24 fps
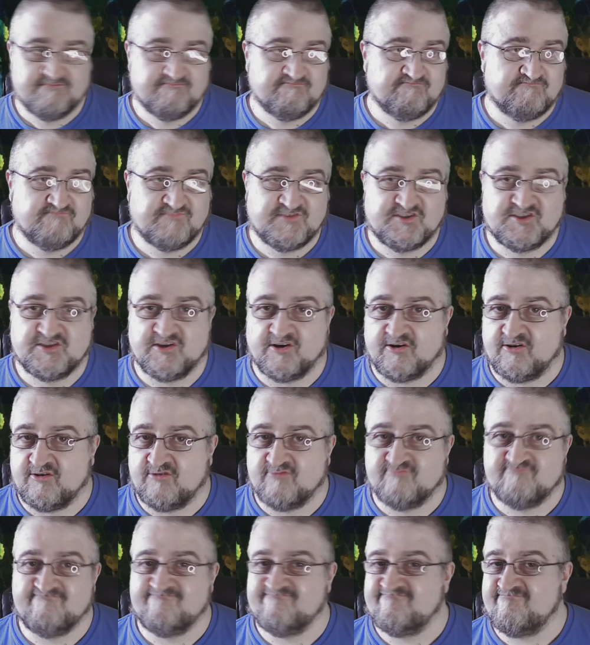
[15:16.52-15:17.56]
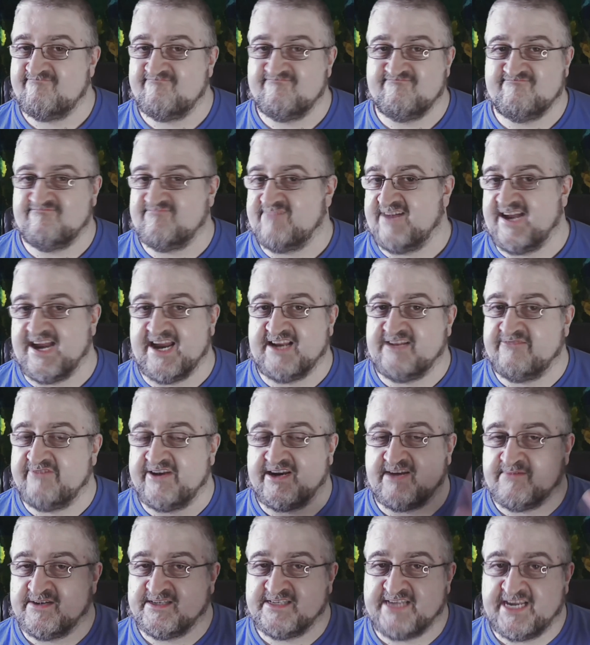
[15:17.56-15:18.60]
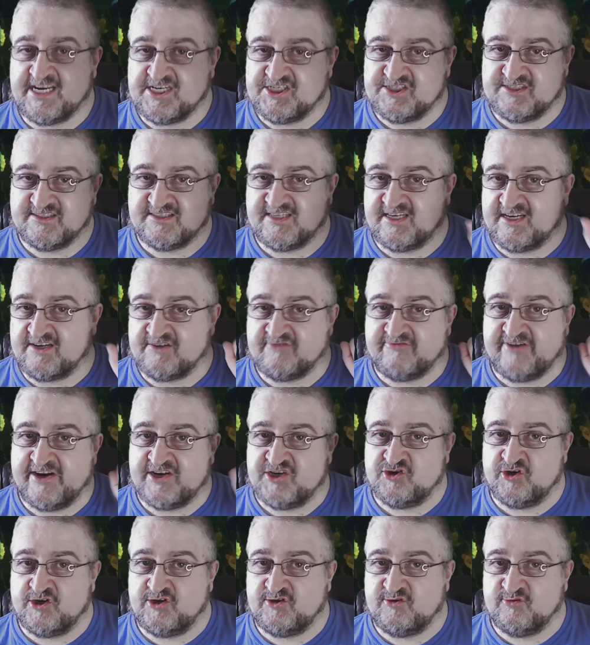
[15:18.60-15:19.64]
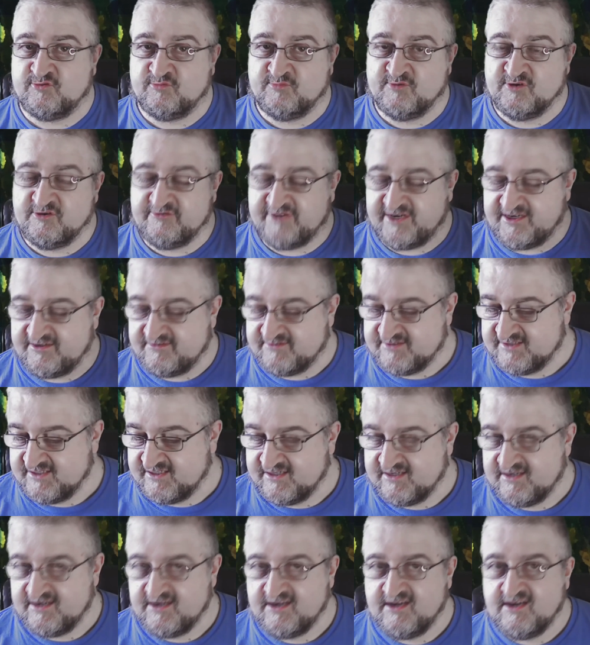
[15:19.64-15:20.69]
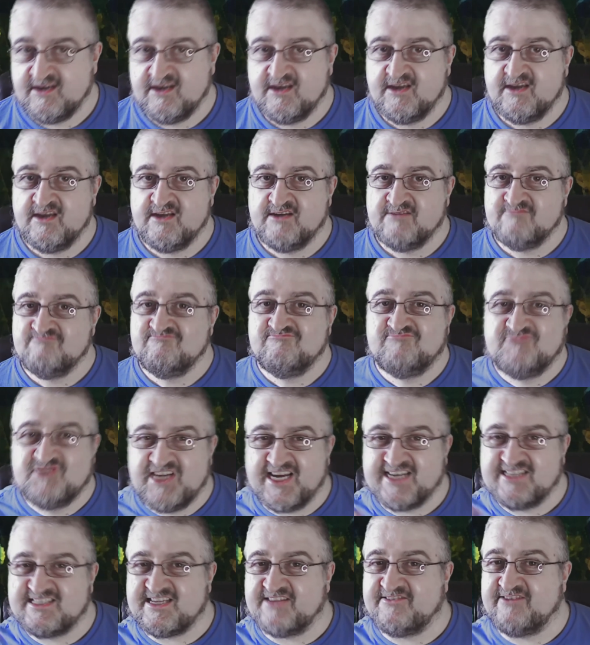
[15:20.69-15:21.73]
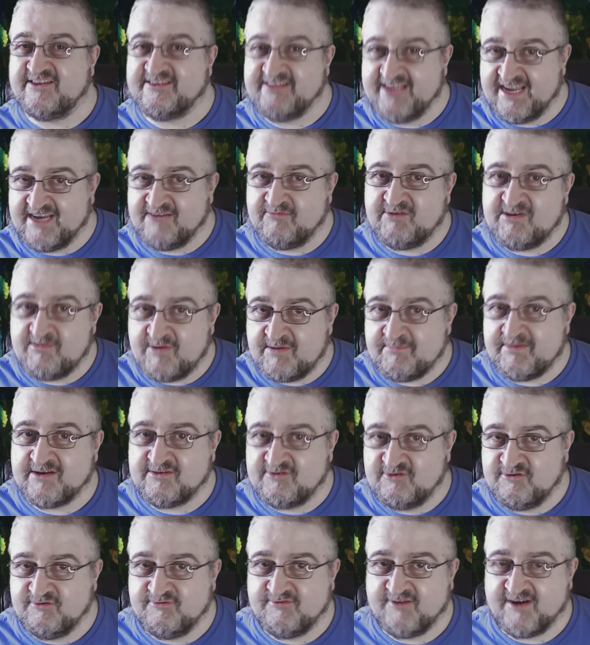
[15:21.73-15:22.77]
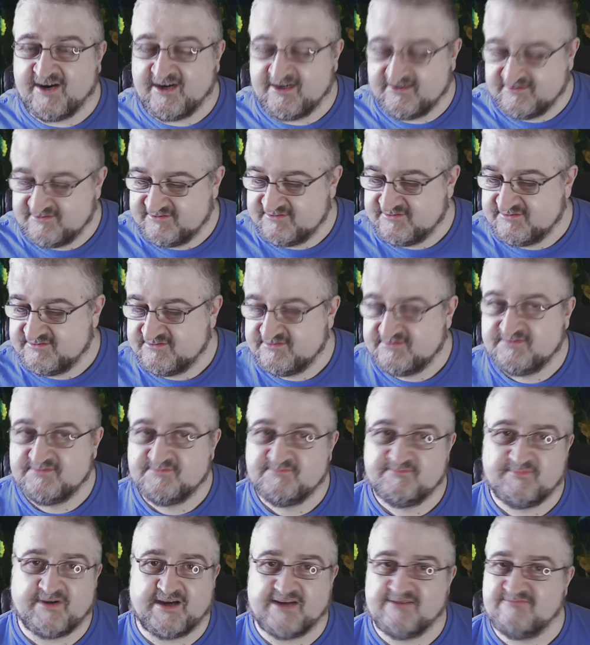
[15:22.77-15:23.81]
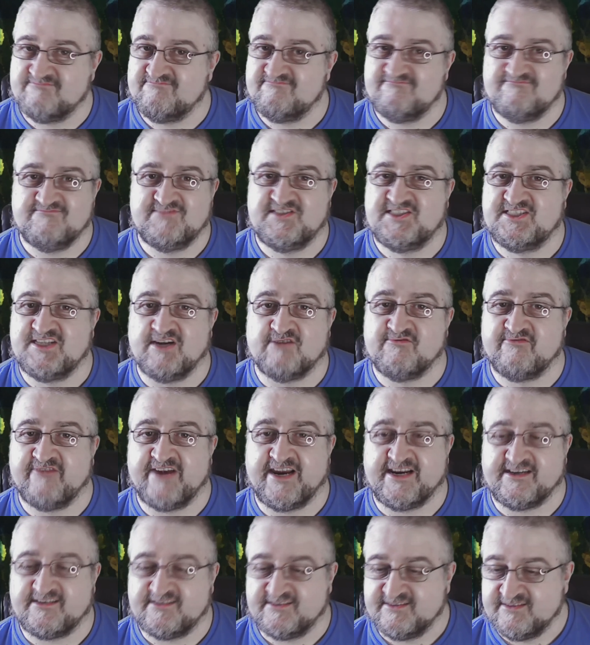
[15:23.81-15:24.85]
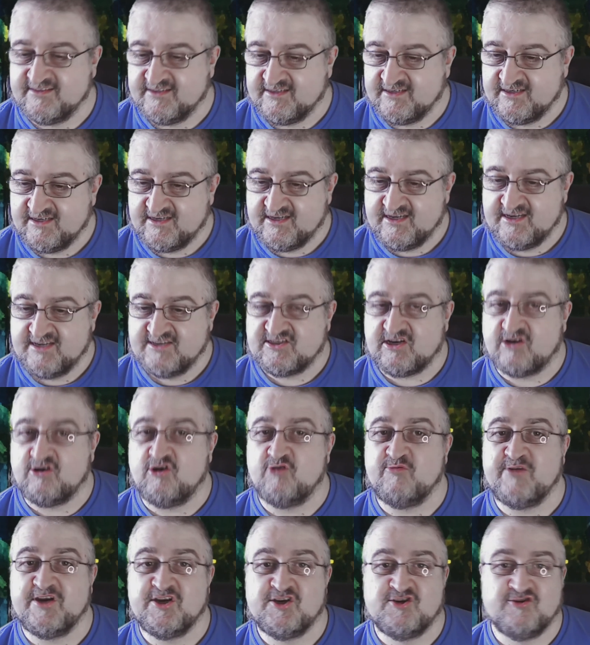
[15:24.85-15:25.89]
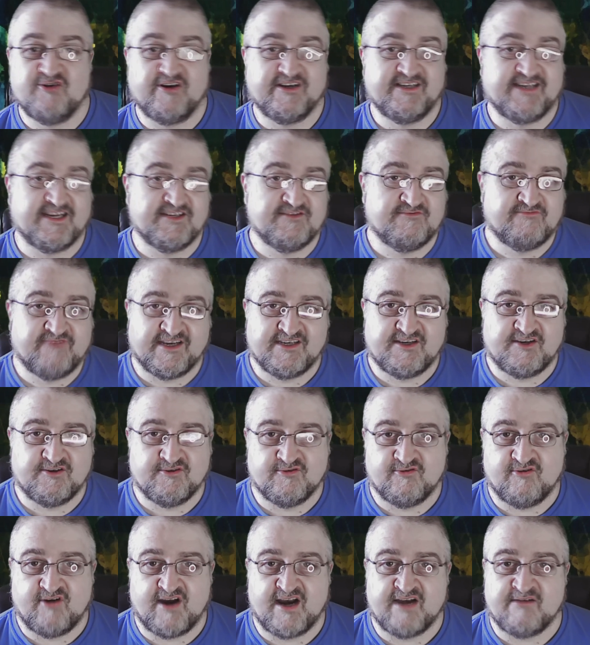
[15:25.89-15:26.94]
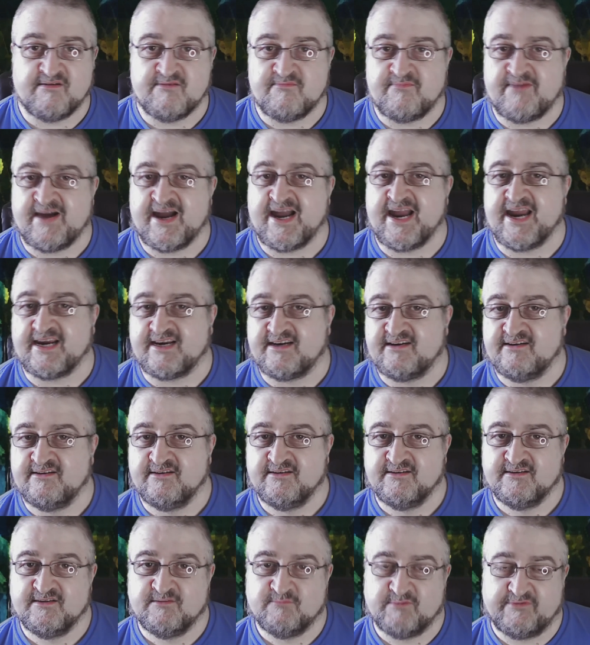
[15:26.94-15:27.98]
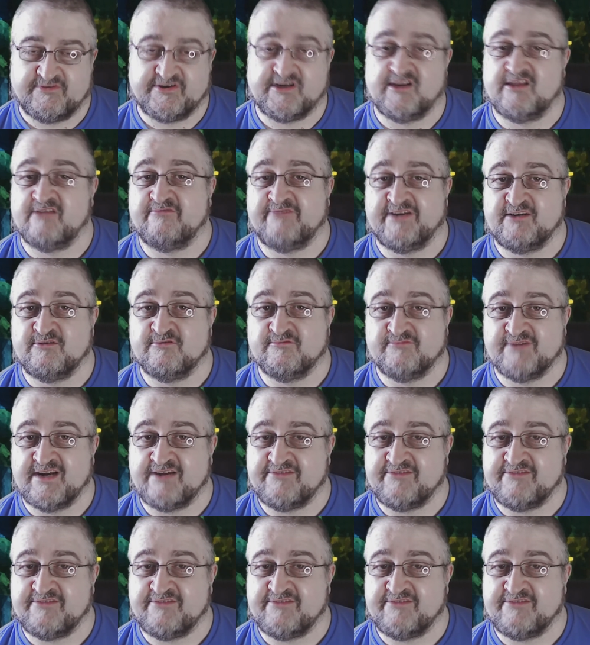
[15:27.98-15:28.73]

So, highly recommendation. another great Johnnie To movie just I think the end went a bit too far, but still great. So I hope you enjoyed this video and I'll be back with another video very